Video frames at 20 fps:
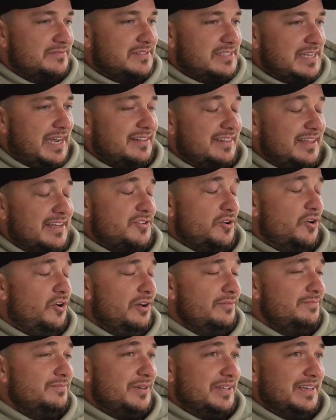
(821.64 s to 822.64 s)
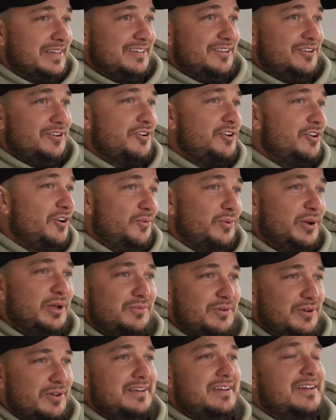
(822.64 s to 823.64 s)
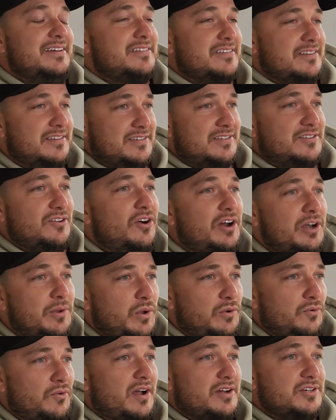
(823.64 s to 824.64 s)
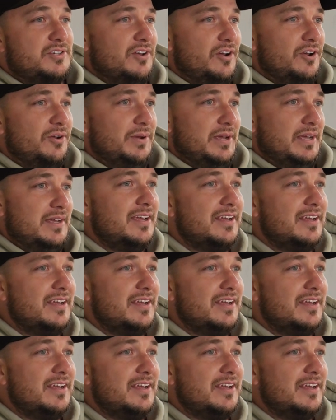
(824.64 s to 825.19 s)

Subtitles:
take their time. I don't know. As a society, we rush, don't we?